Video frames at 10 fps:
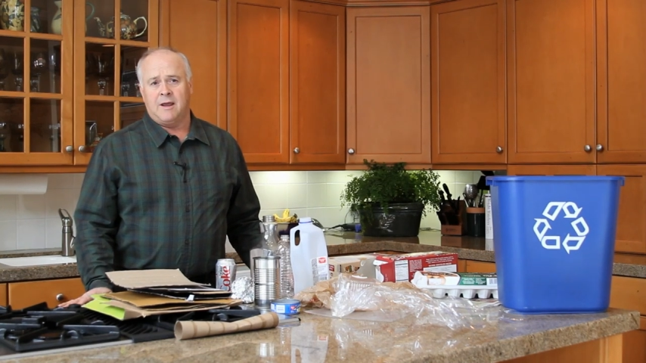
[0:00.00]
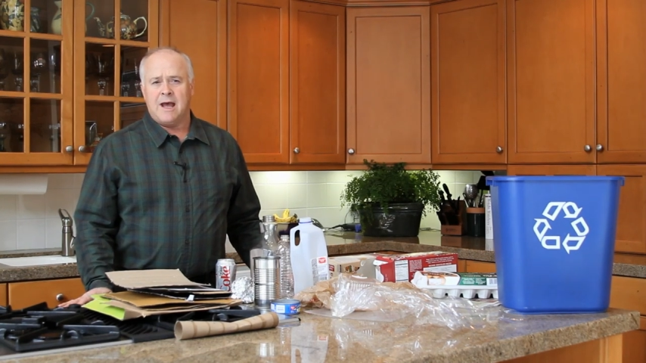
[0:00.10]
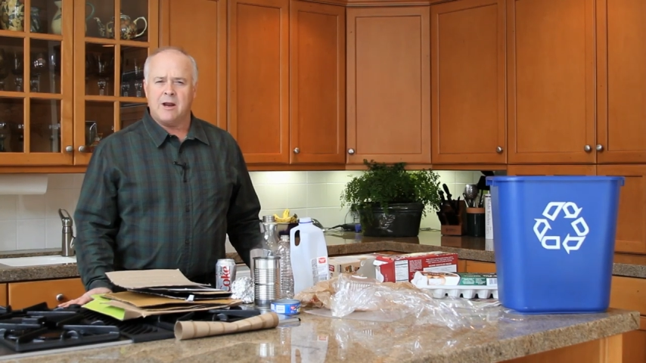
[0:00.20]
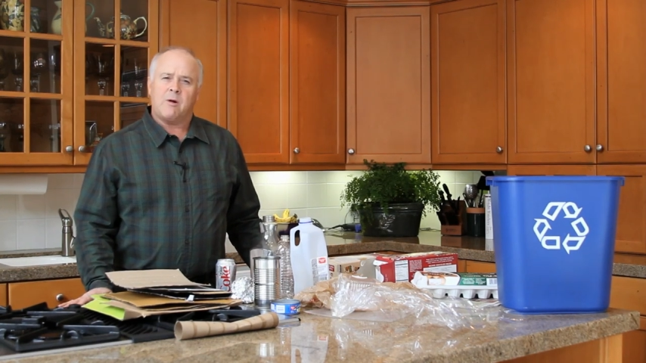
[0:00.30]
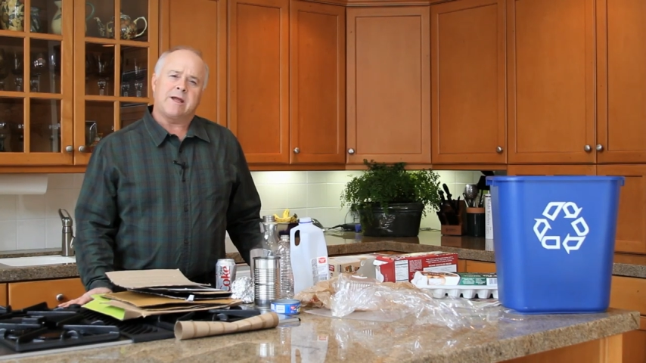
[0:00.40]

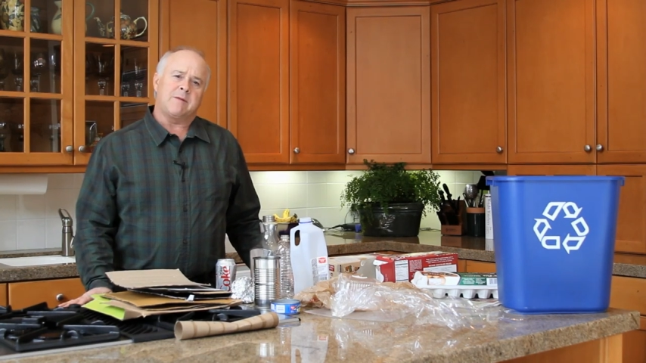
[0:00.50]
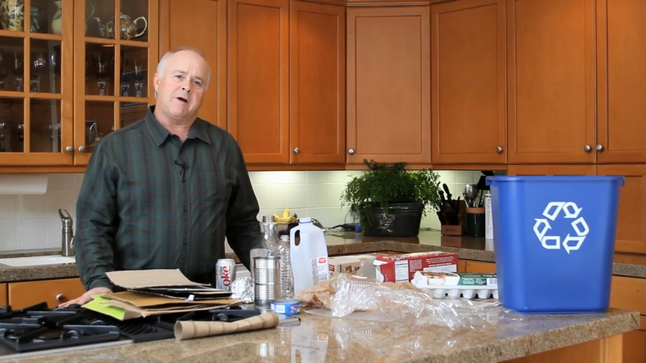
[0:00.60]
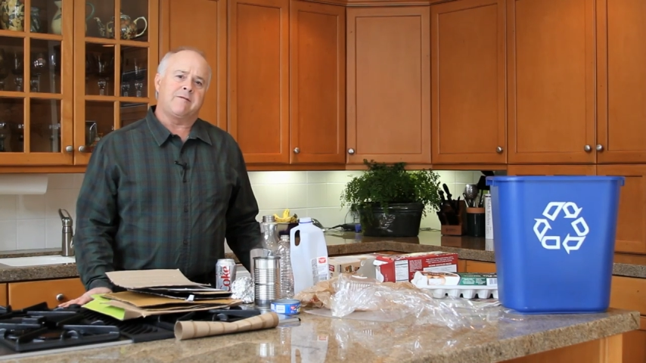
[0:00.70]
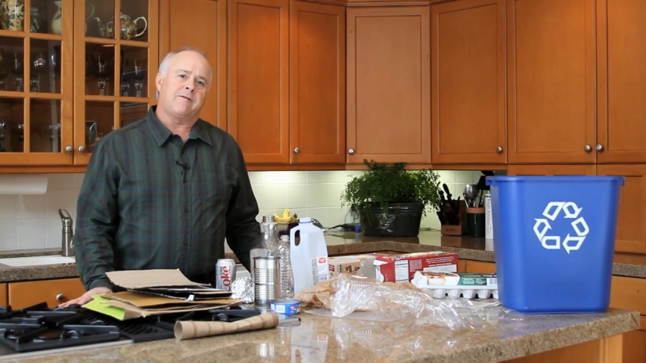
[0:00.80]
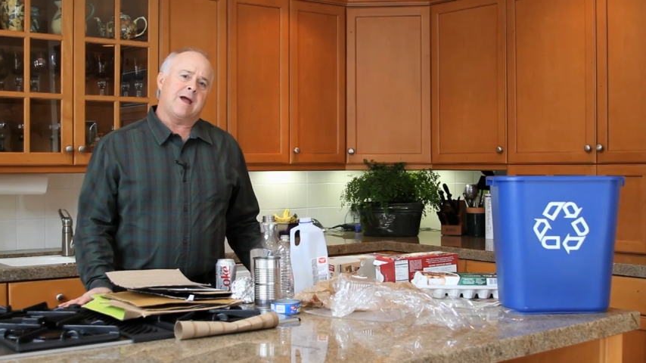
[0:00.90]
how do I get
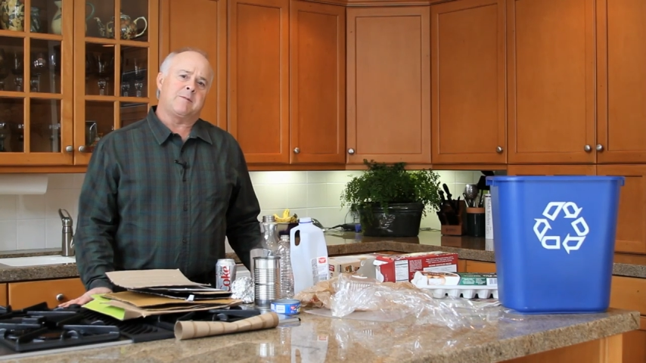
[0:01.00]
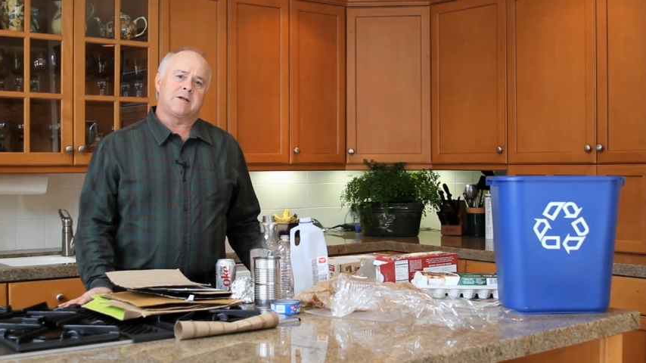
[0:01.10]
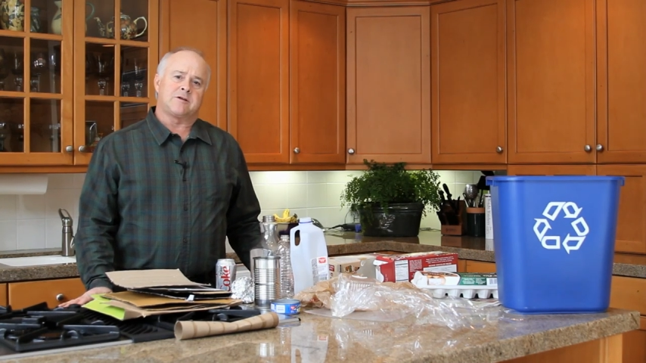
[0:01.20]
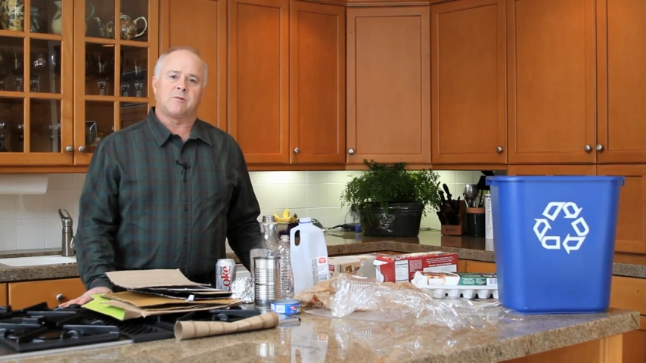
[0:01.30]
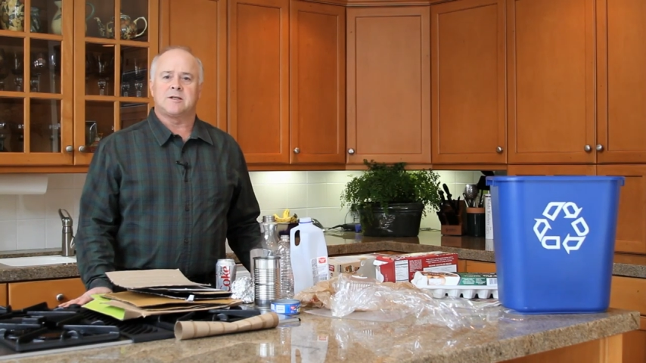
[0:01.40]
my family
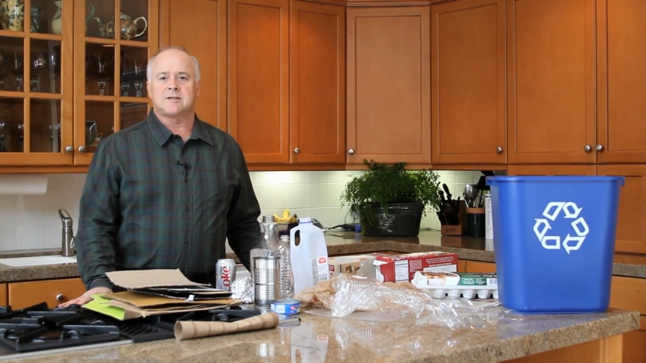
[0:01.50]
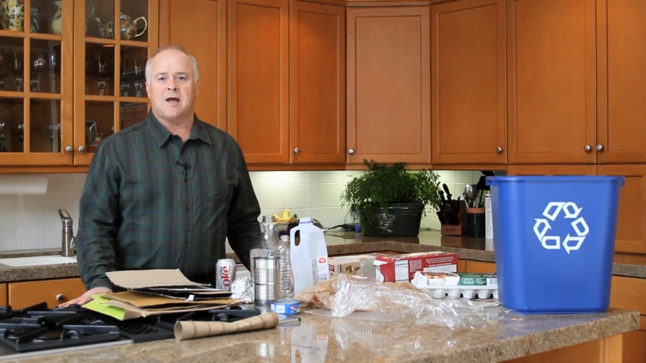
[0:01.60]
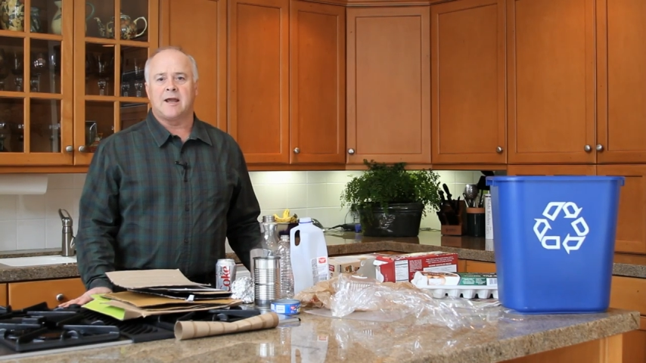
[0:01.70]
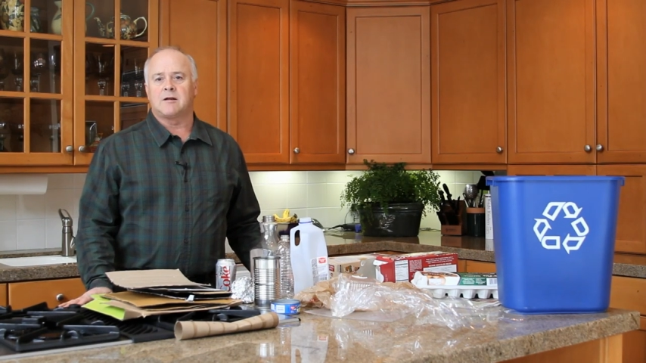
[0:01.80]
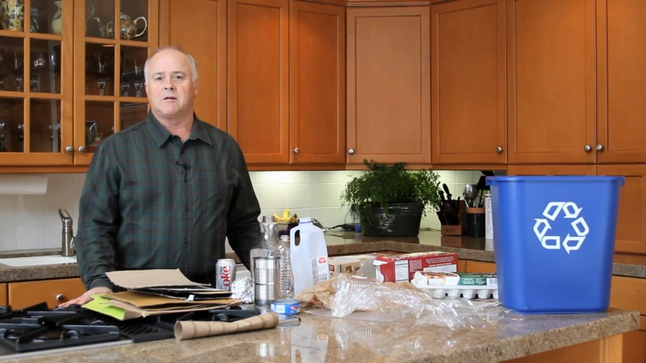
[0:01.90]
to
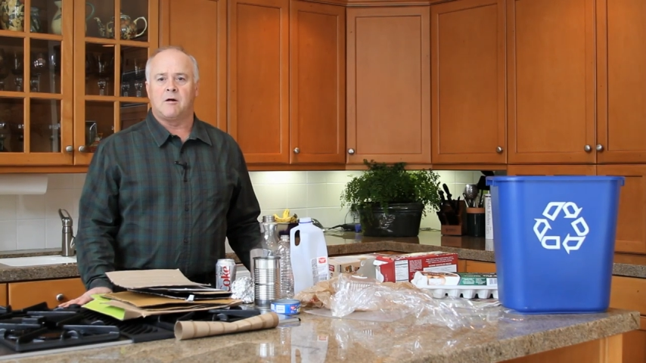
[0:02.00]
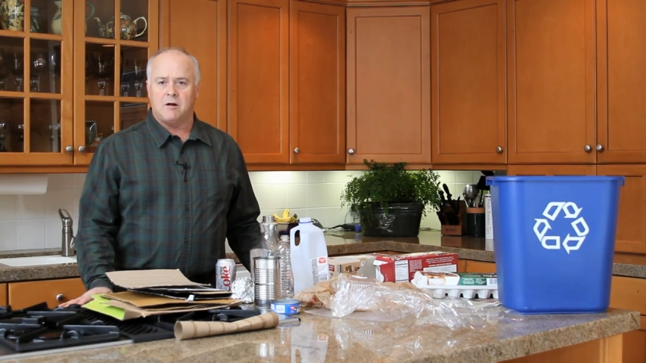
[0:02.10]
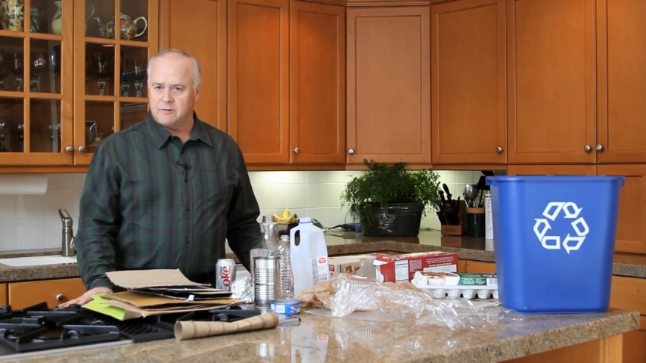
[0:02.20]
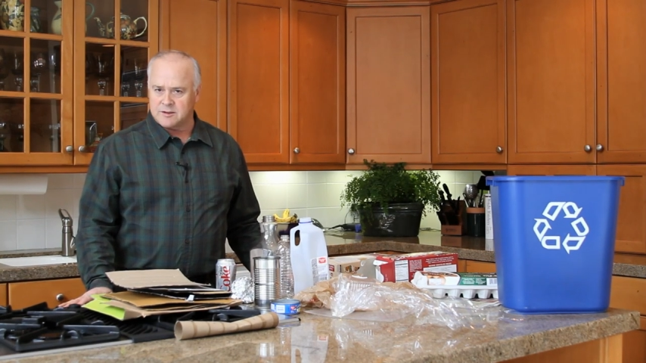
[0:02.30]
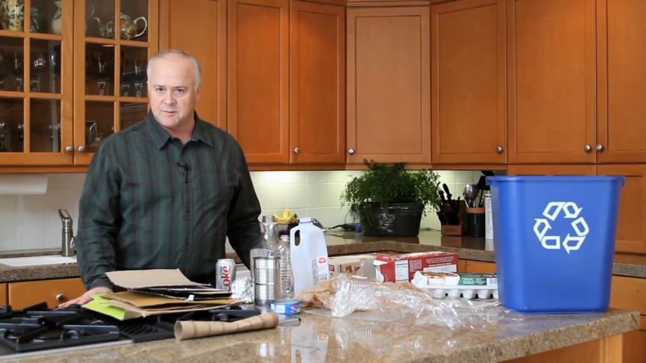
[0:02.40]
recycle all
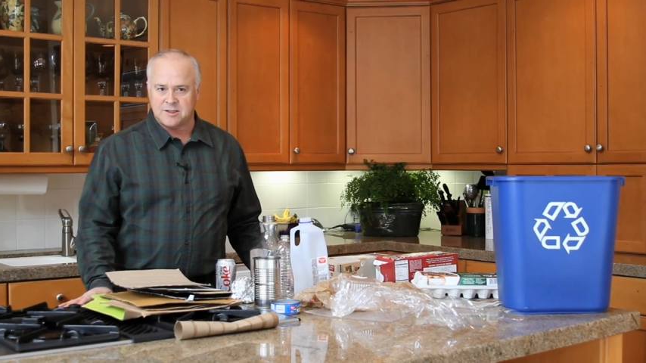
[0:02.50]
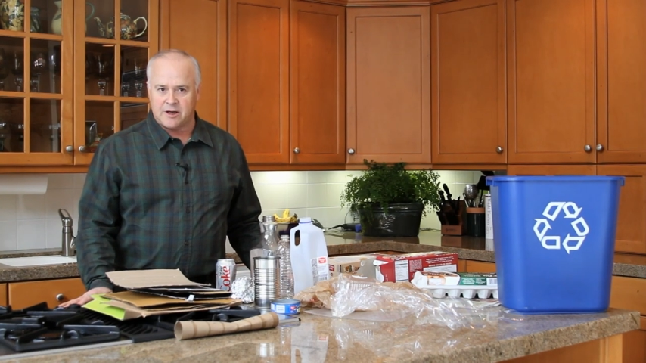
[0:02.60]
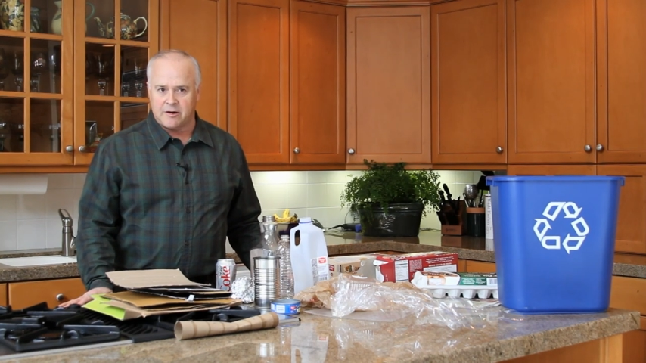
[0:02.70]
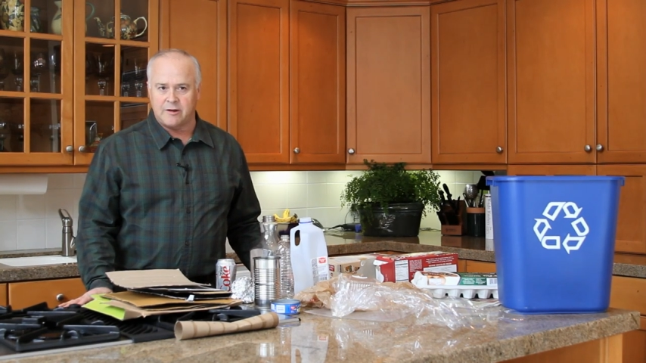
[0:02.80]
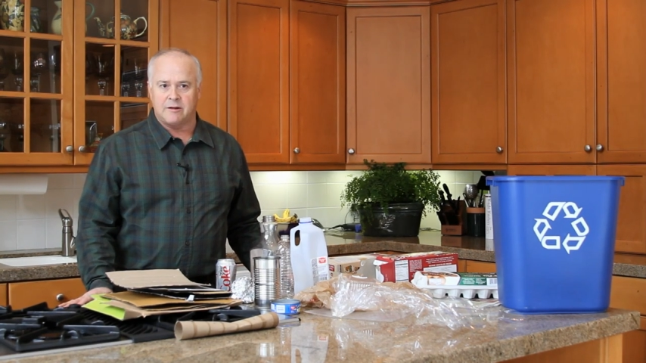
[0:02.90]
this
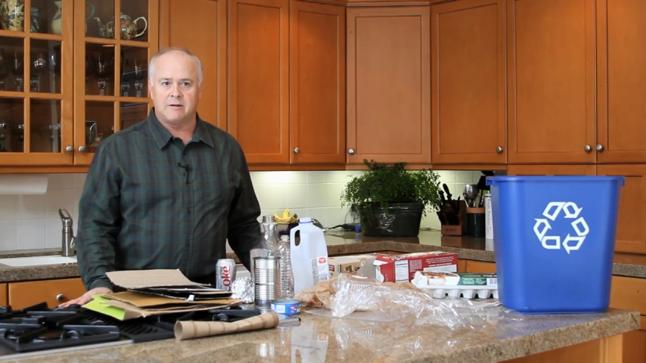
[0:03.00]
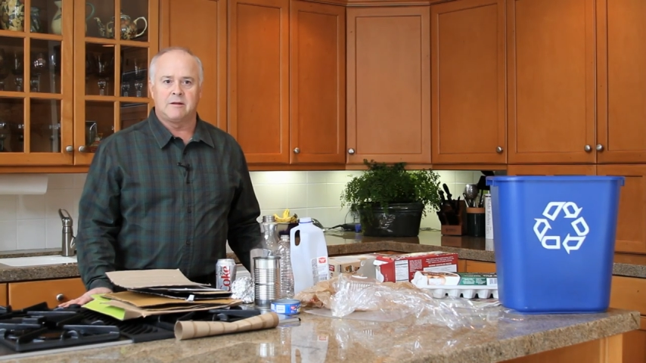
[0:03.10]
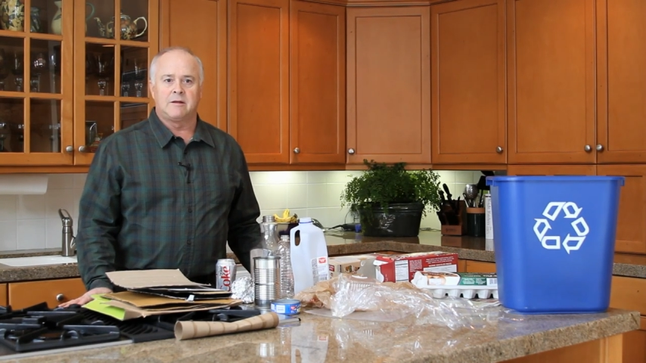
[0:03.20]
material?